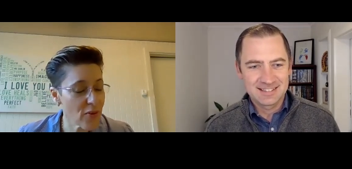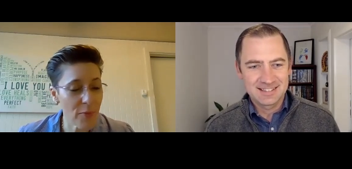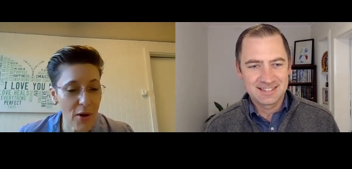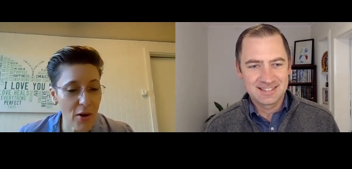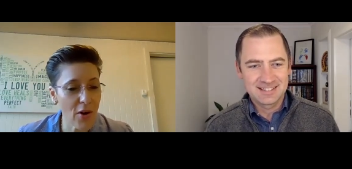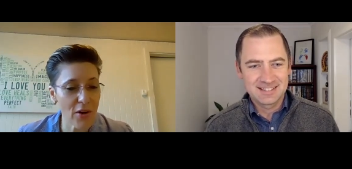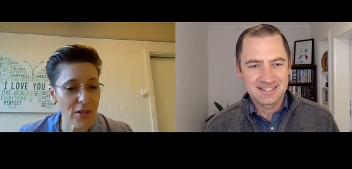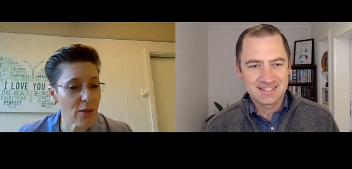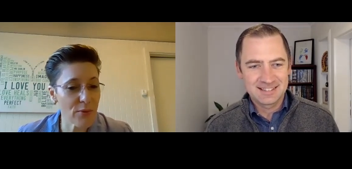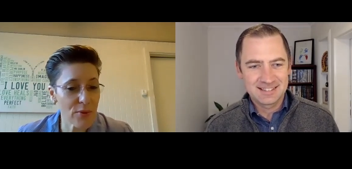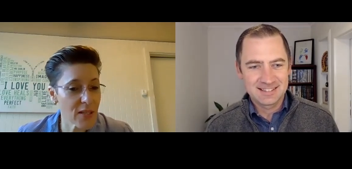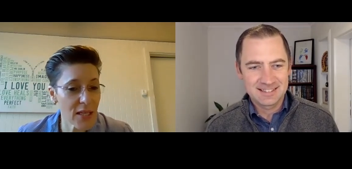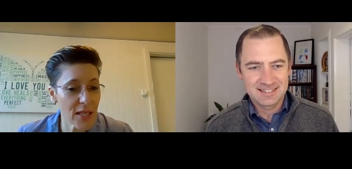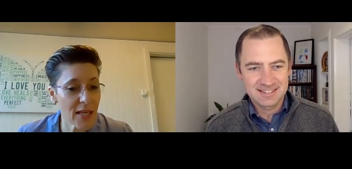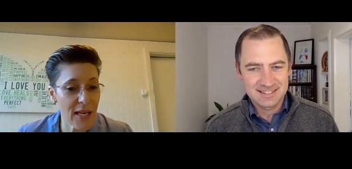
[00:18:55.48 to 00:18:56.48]
Speaker 1: from my heart, I would
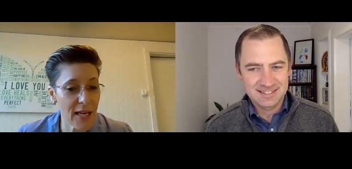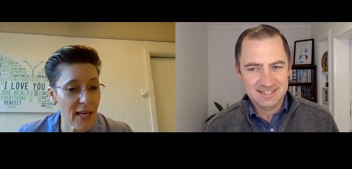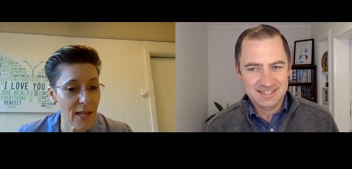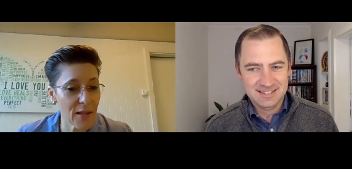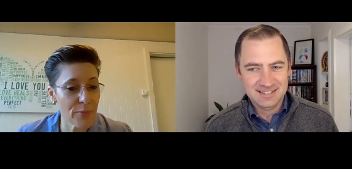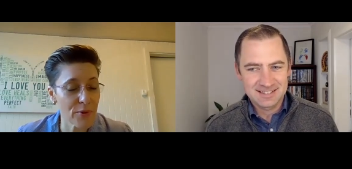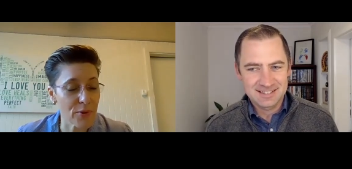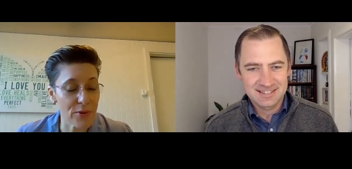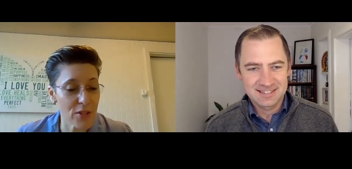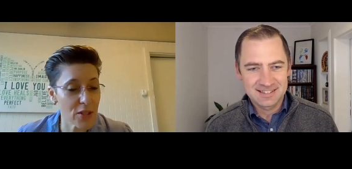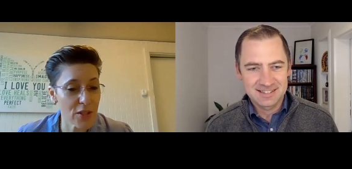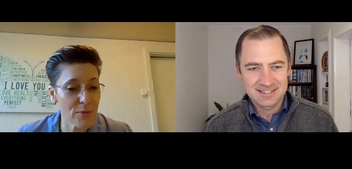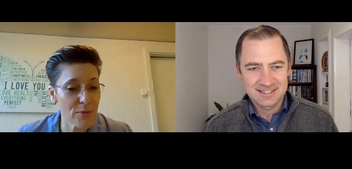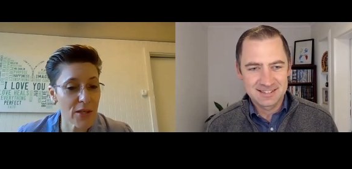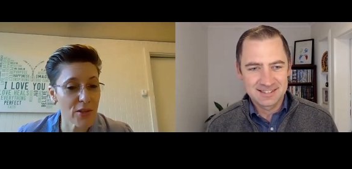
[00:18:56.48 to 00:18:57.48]
say, "Can I help you?"
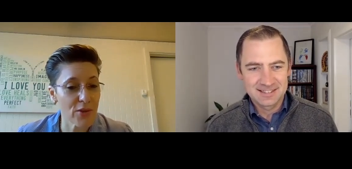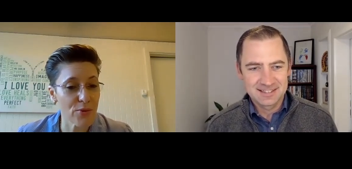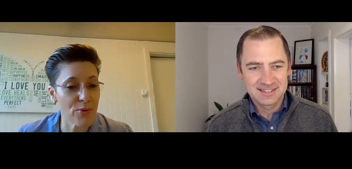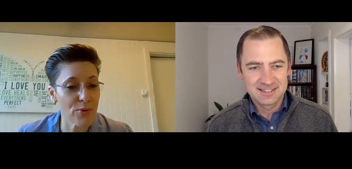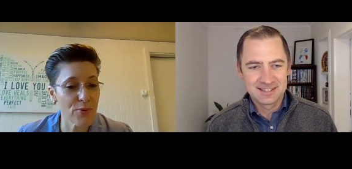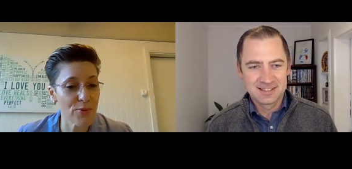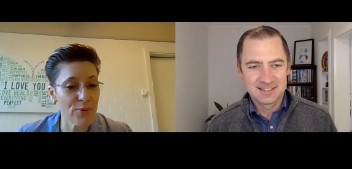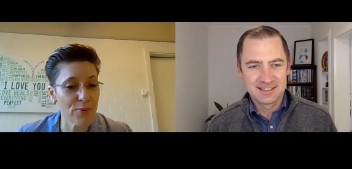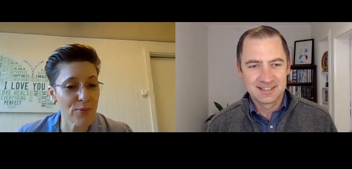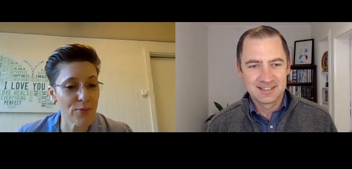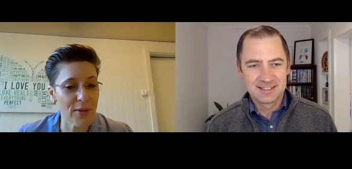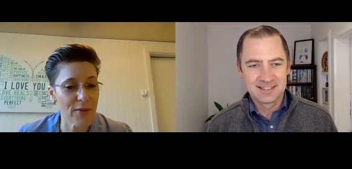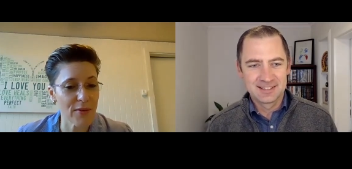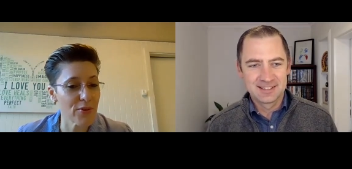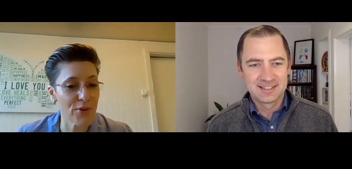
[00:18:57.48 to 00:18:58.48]
Just to make your
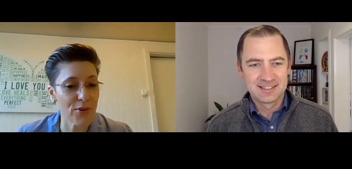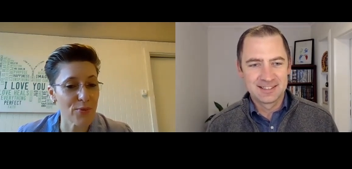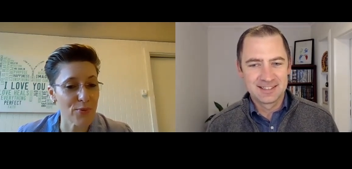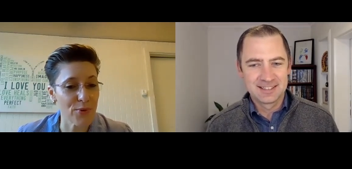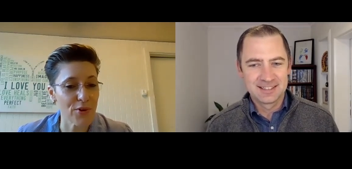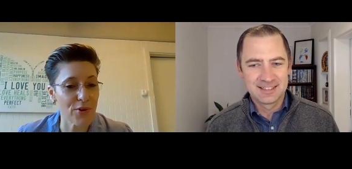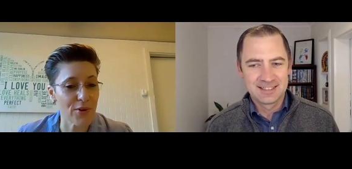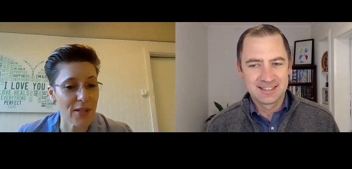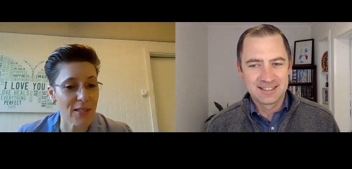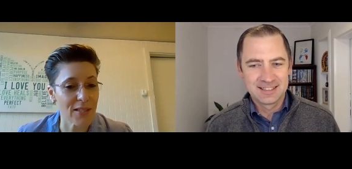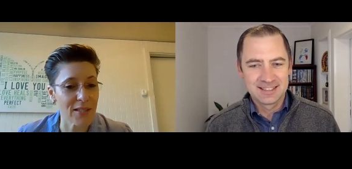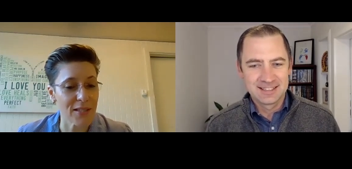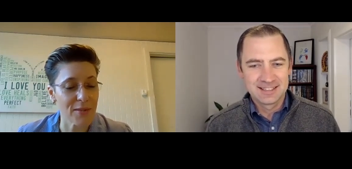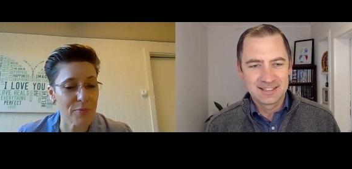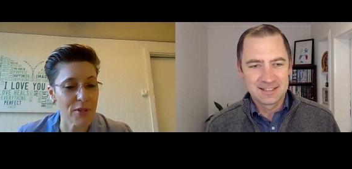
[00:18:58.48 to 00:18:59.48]
whatever you got to work on that's
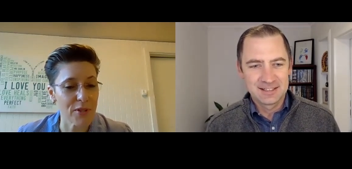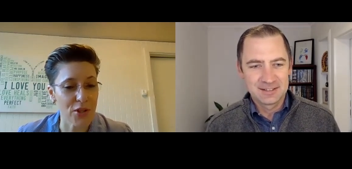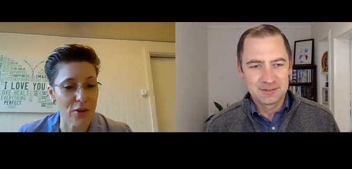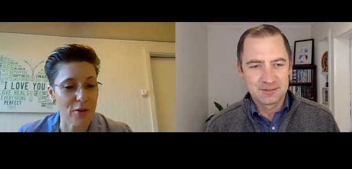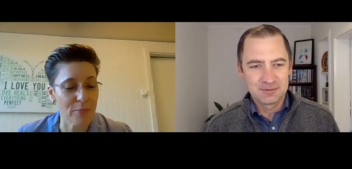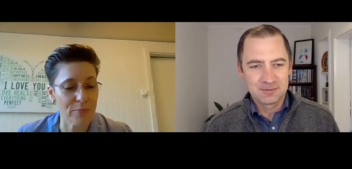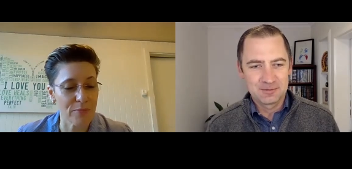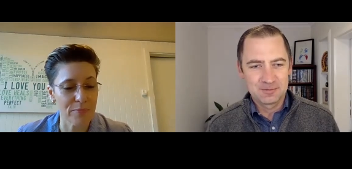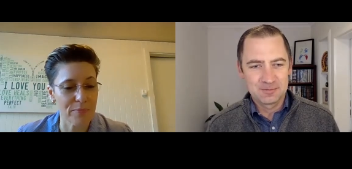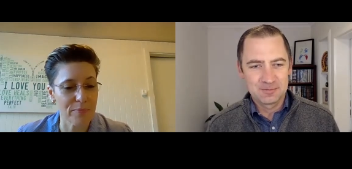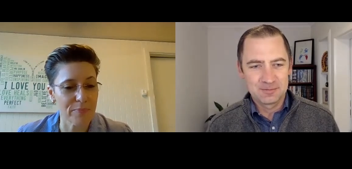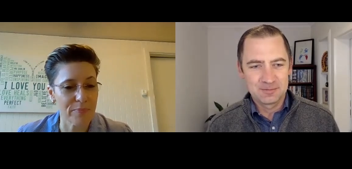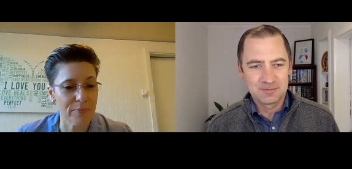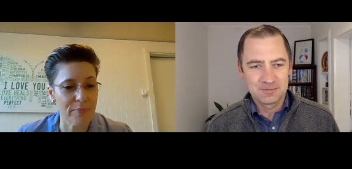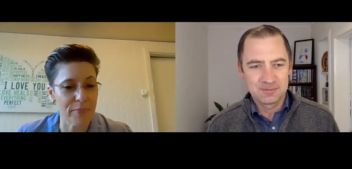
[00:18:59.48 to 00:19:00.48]
this big job
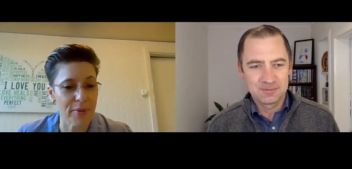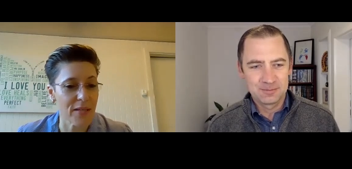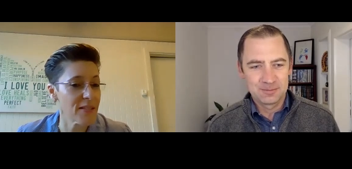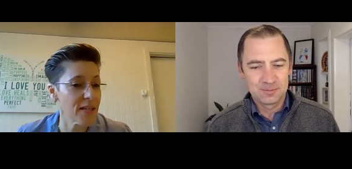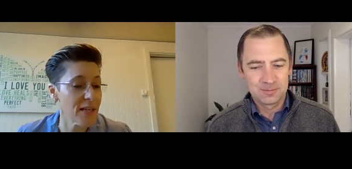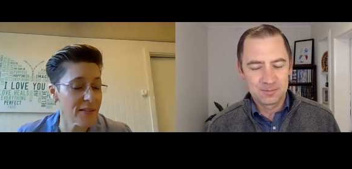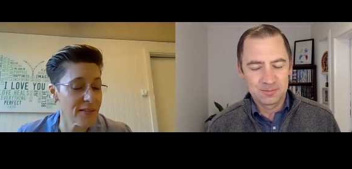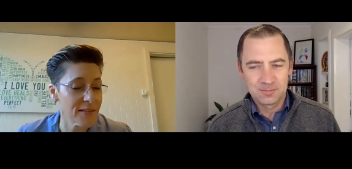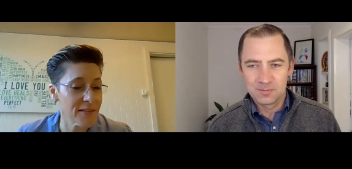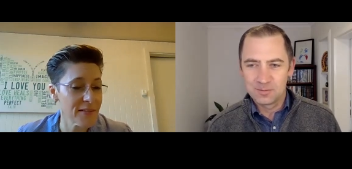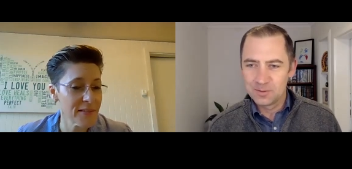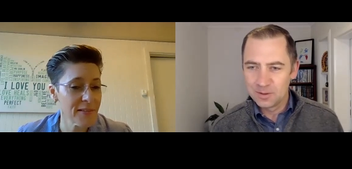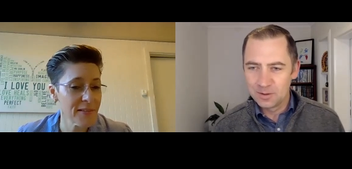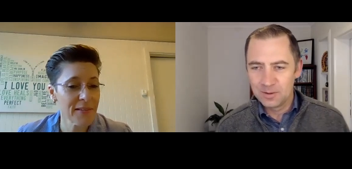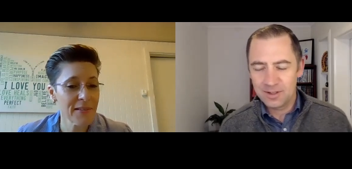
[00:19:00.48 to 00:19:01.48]
better done.
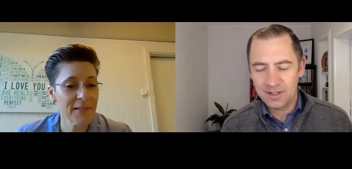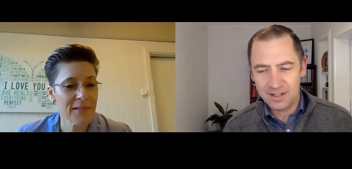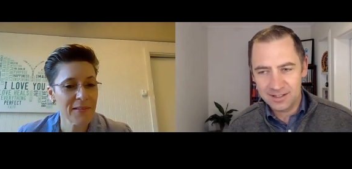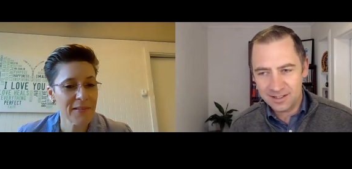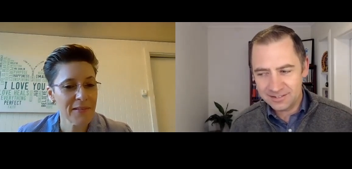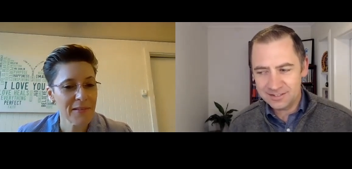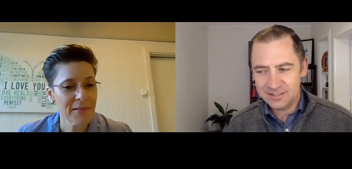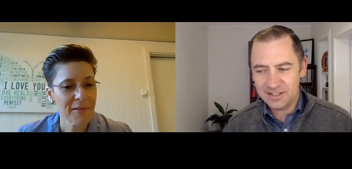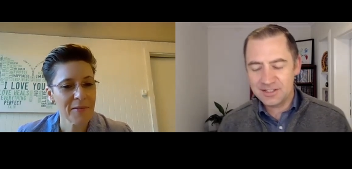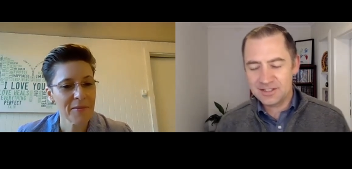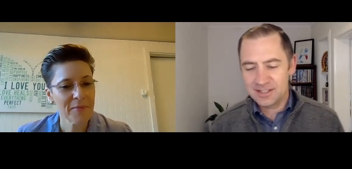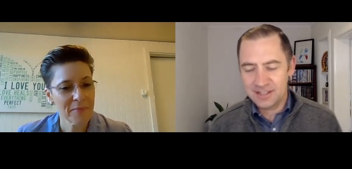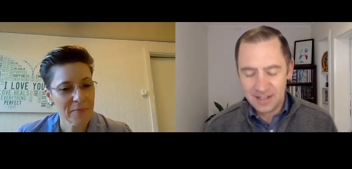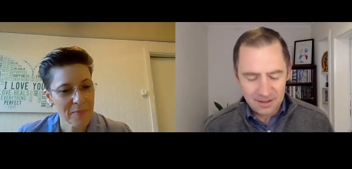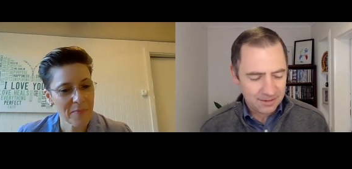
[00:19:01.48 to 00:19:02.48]
Speaker 2: Well, I, I just
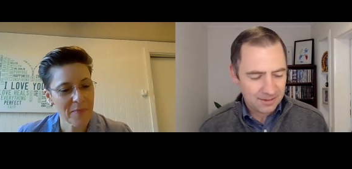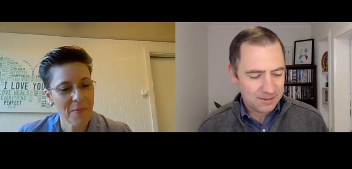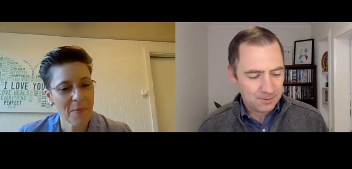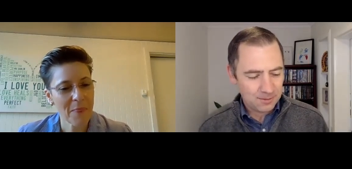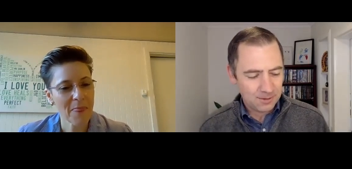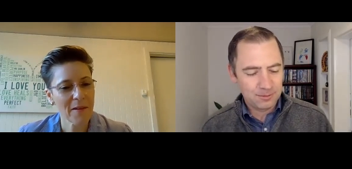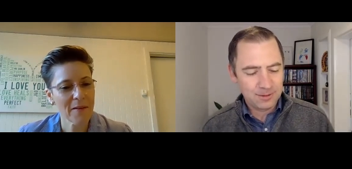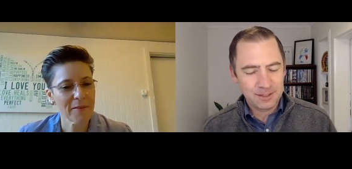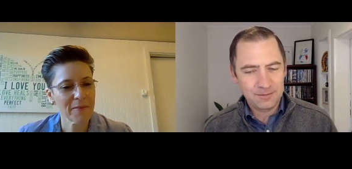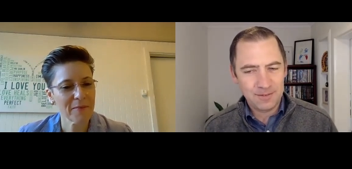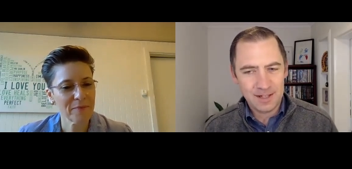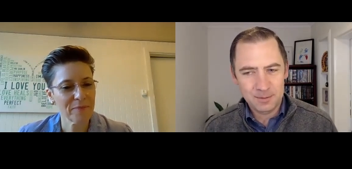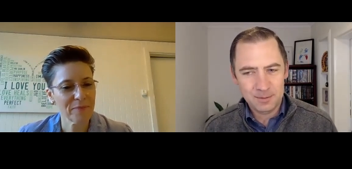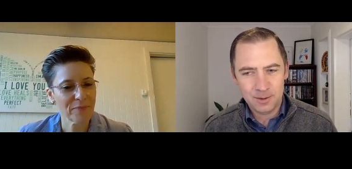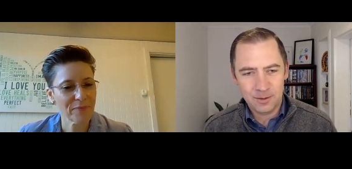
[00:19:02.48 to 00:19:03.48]
yeah, I think it's been a really
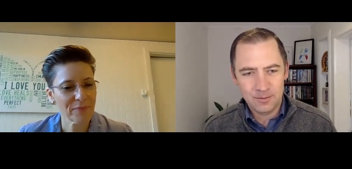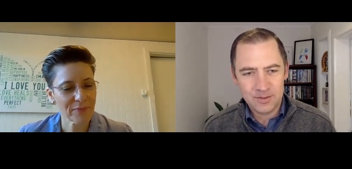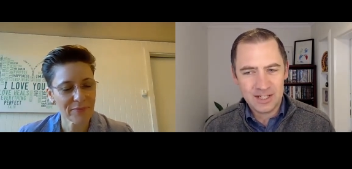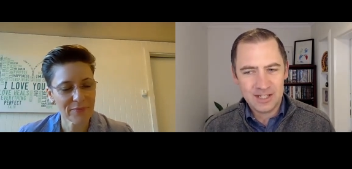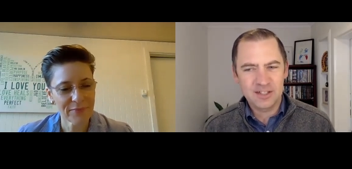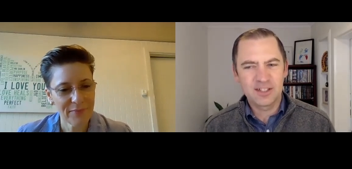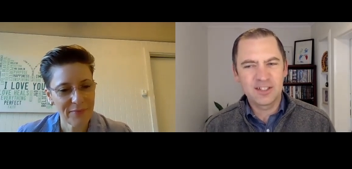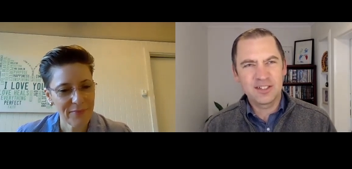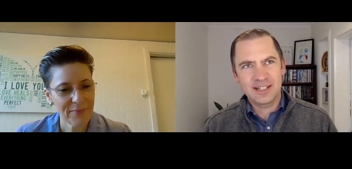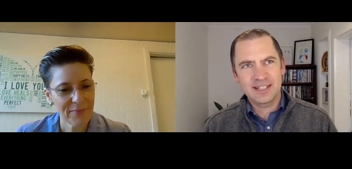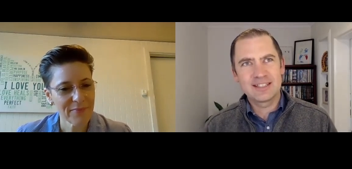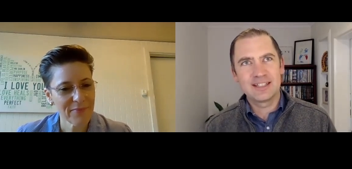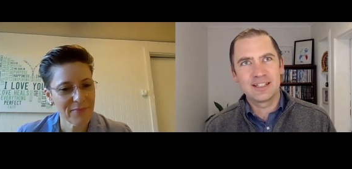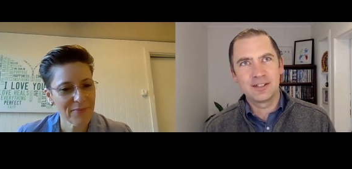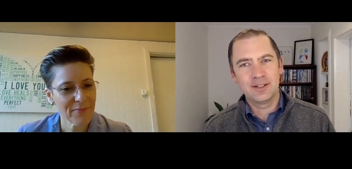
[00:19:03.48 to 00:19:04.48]
valuable conversation because, like
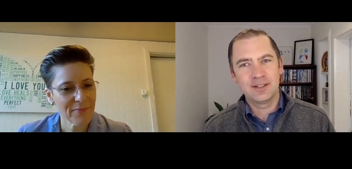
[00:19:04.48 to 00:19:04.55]
I said